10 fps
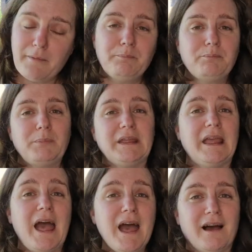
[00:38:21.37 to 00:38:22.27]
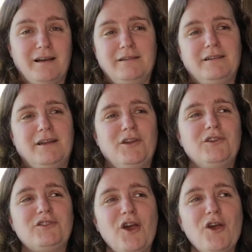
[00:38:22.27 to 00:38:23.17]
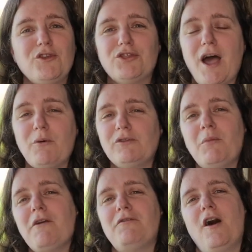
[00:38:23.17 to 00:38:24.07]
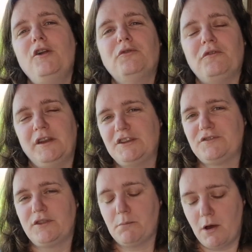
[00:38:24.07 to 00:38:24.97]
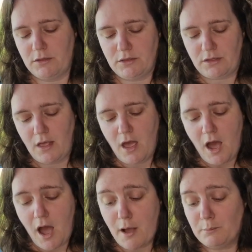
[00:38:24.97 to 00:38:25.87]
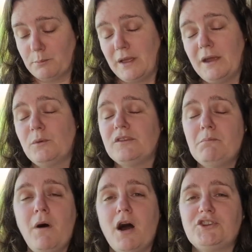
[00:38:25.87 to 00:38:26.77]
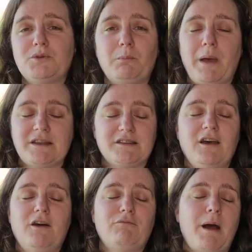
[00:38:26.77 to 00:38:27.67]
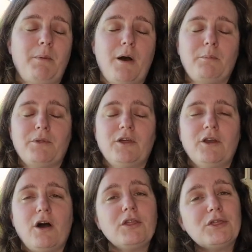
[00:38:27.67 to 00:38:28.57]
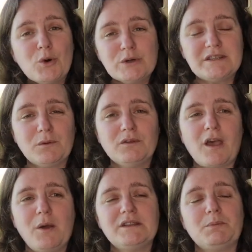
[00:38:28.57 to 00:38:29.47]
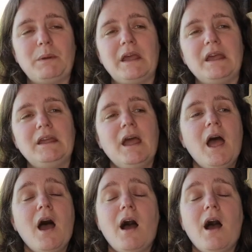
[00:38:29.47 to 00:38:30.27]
Um, but yeah, so that was my final finish for the month. Um, it was a much better wrap up than I thought it was going to be.